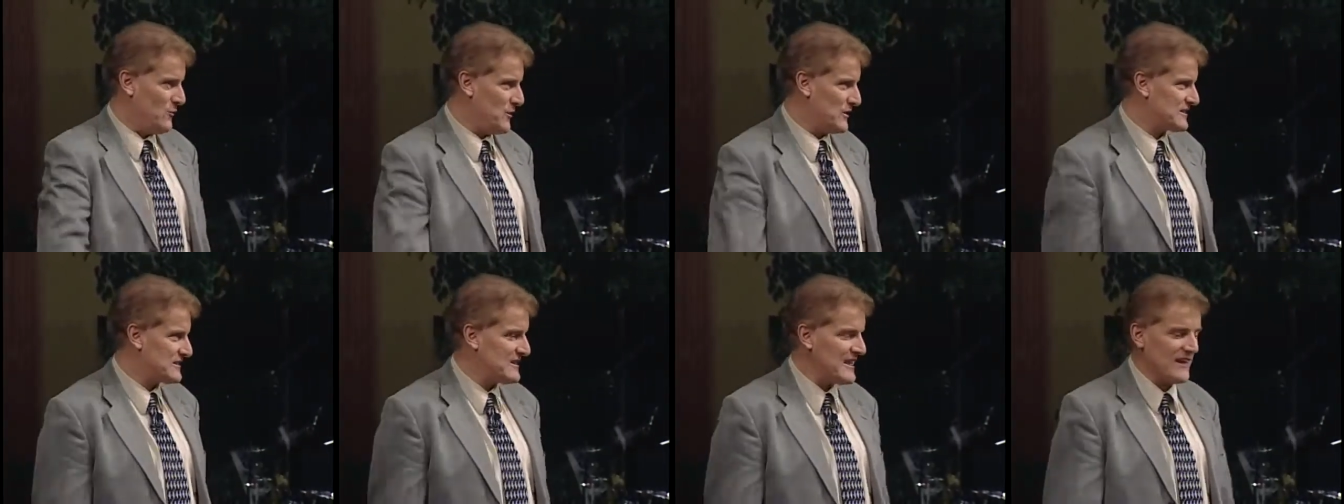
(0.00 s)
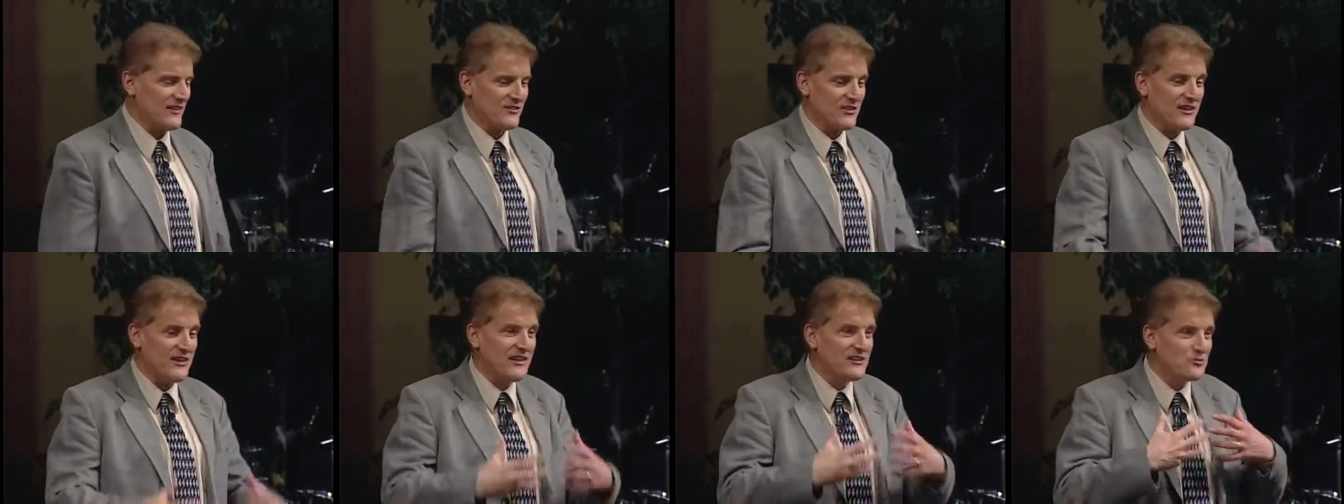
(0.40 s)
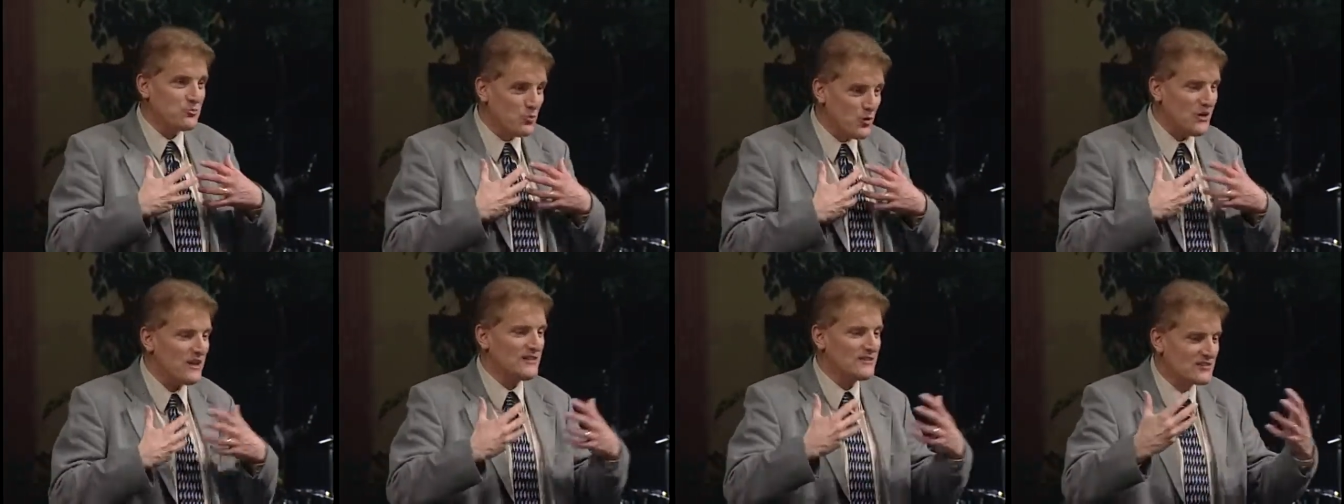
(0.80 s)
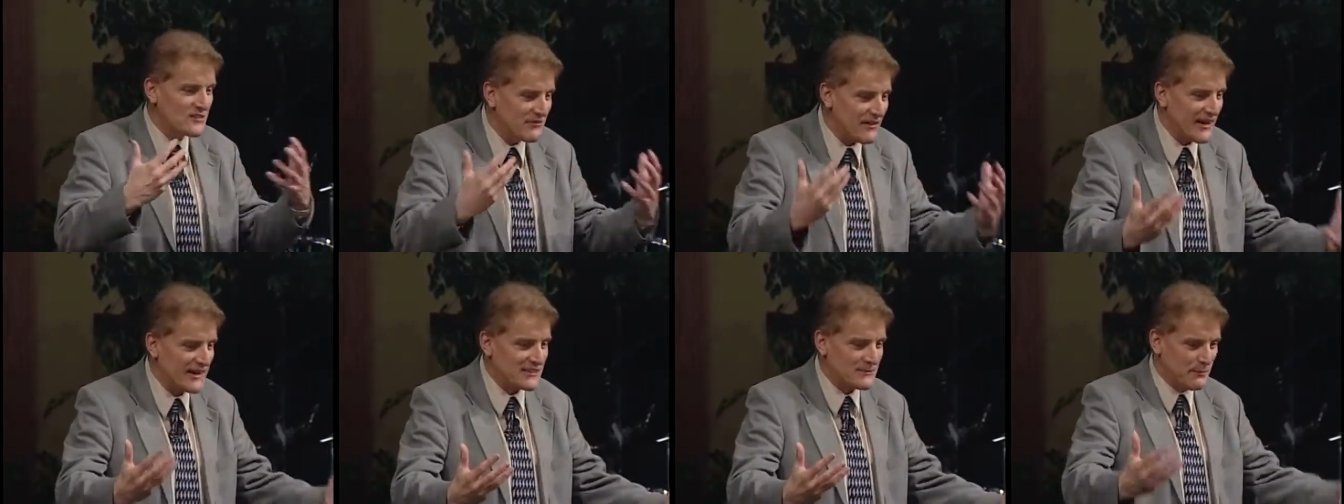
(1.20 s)
which led to his words
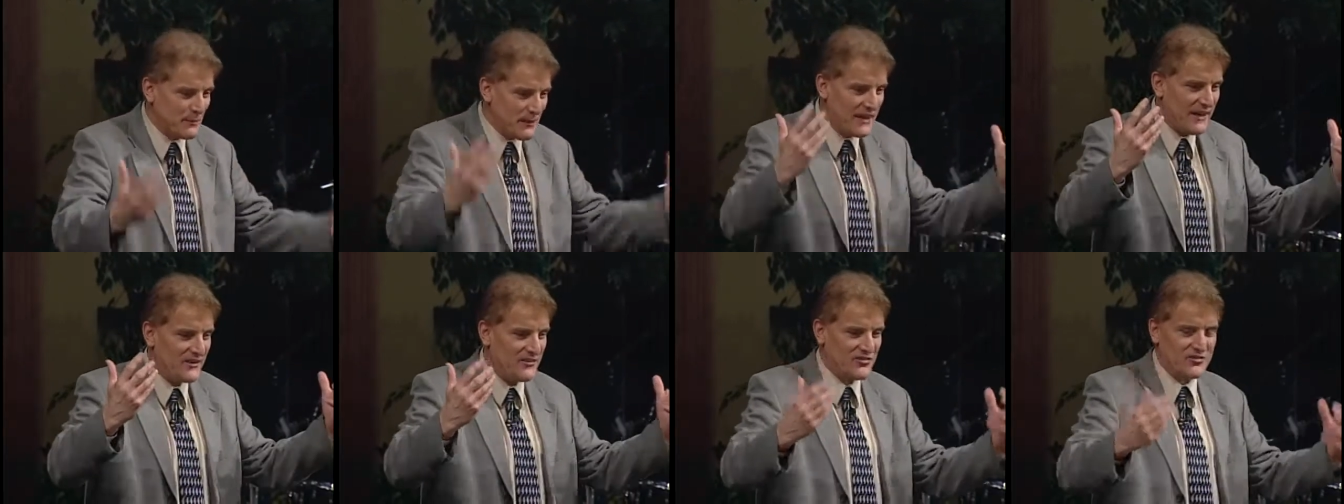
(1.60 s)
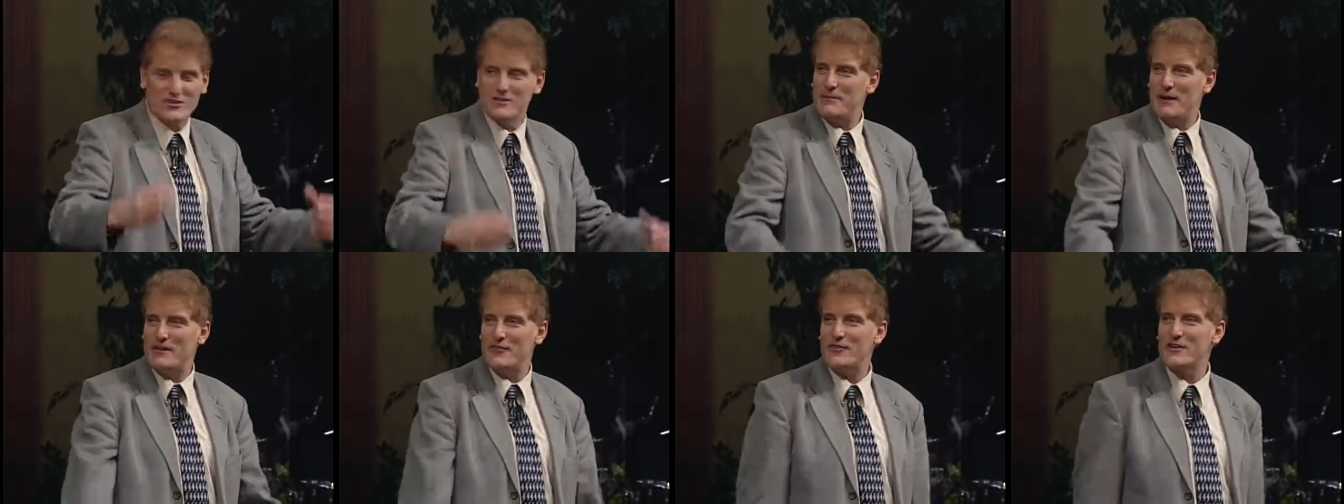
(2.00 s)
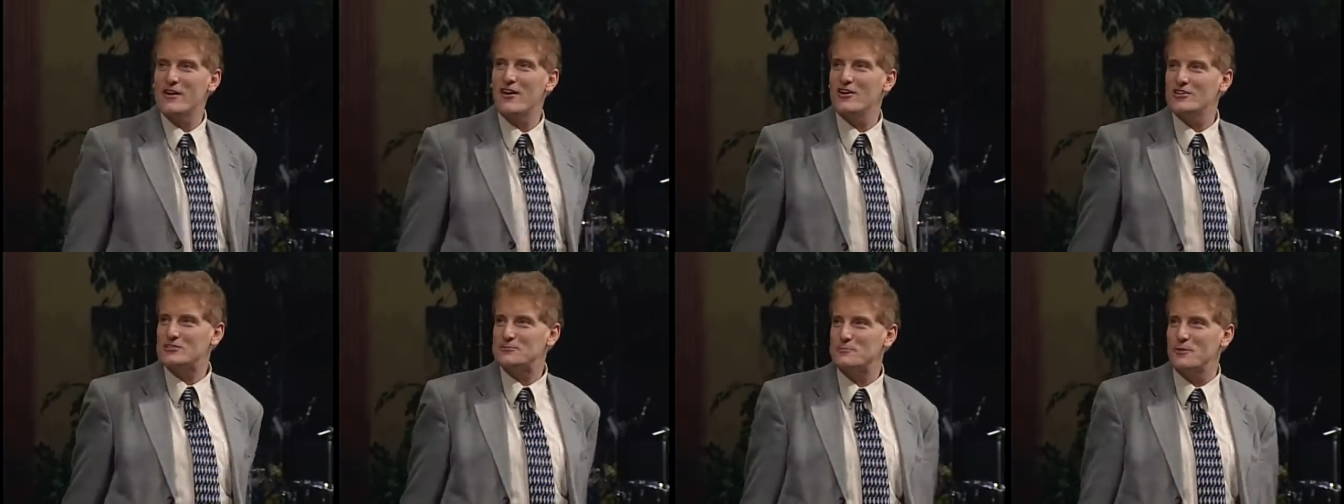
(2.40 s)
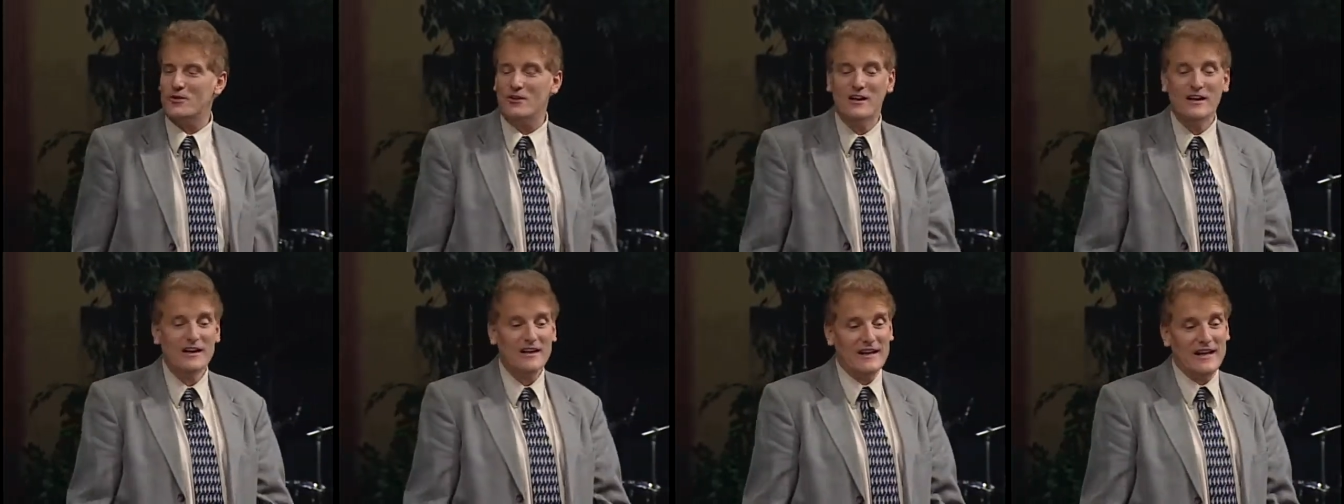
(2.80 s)
of explanation about the
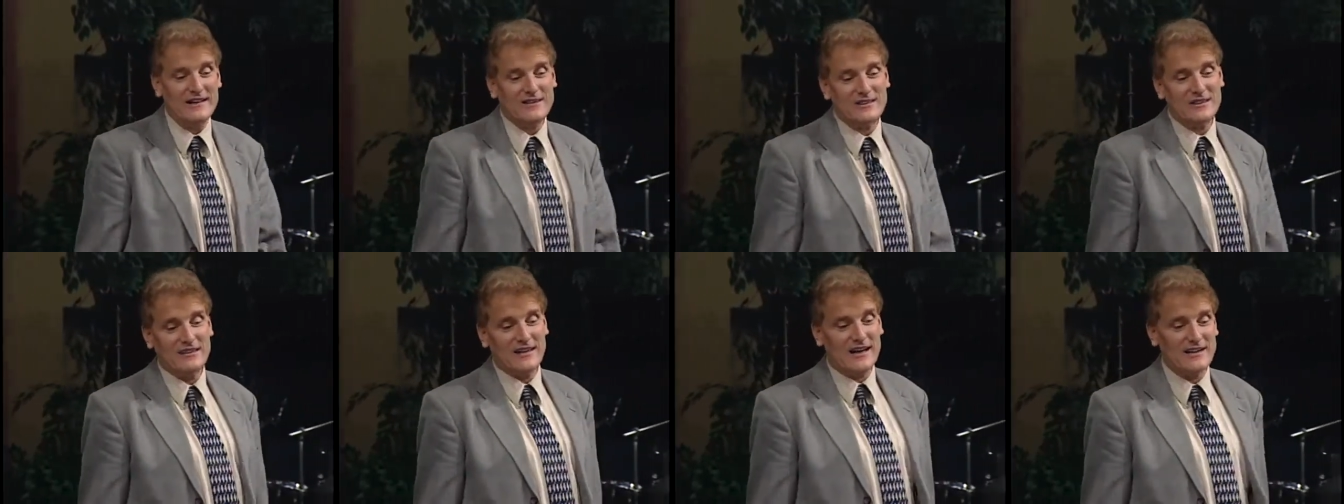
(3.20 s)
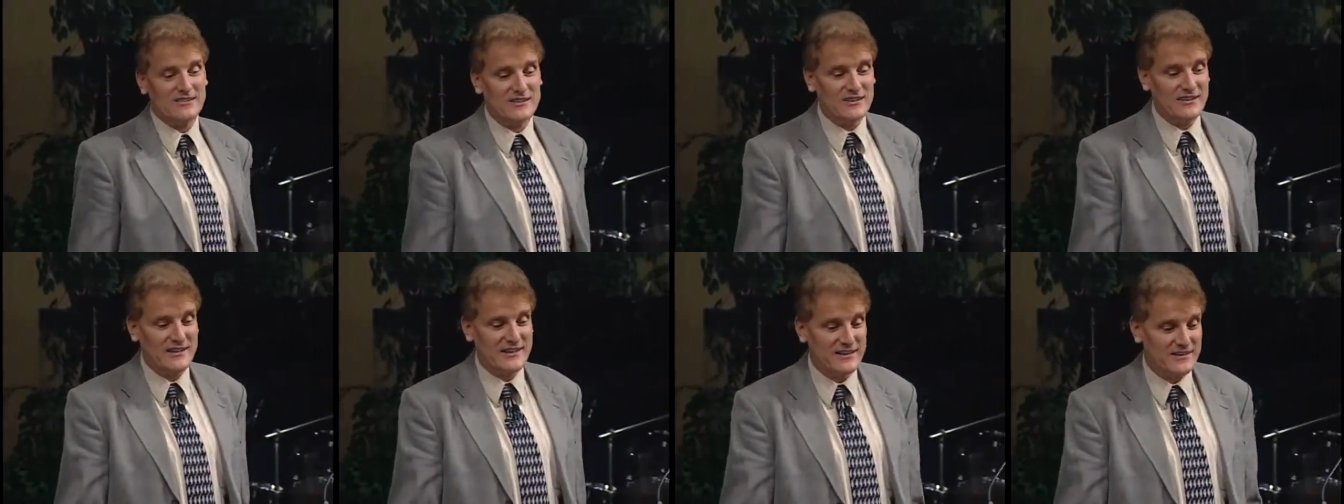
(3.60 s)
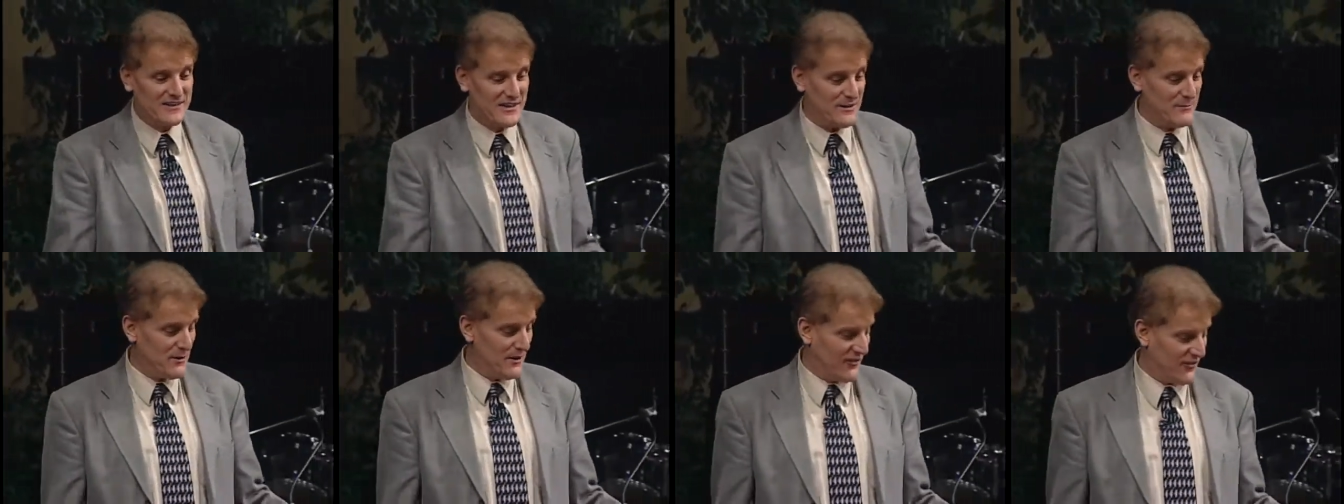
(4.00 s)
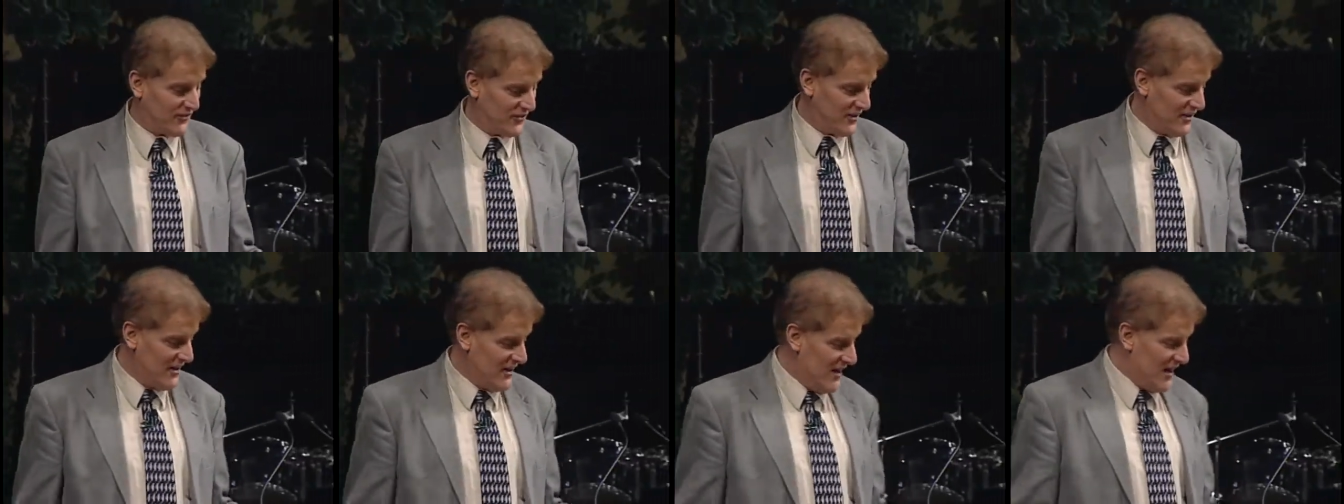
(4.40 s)
gospel, like the night of
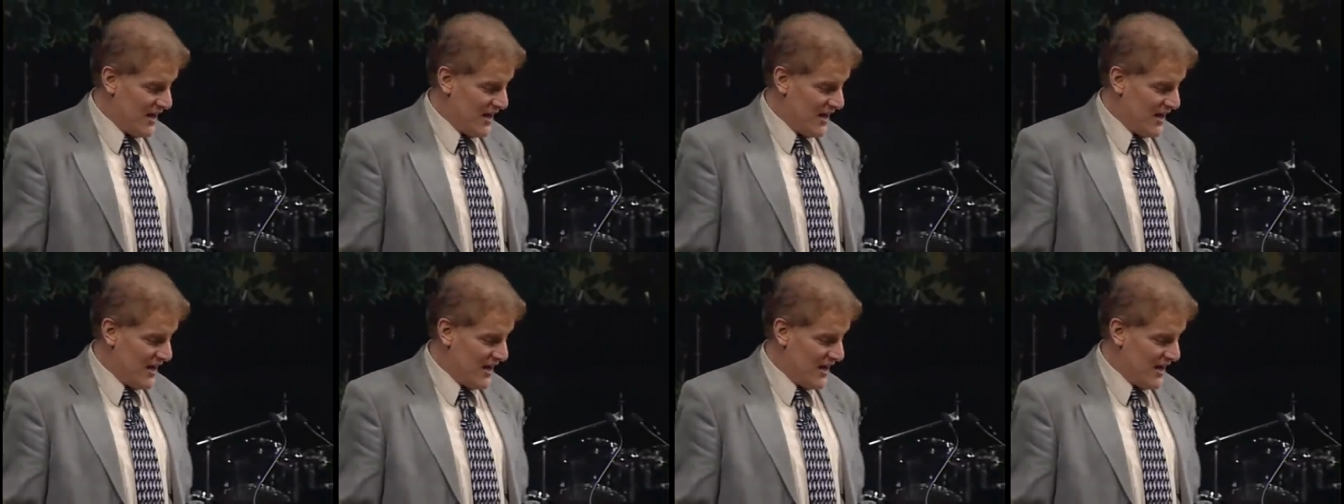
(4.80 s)
Nicodemus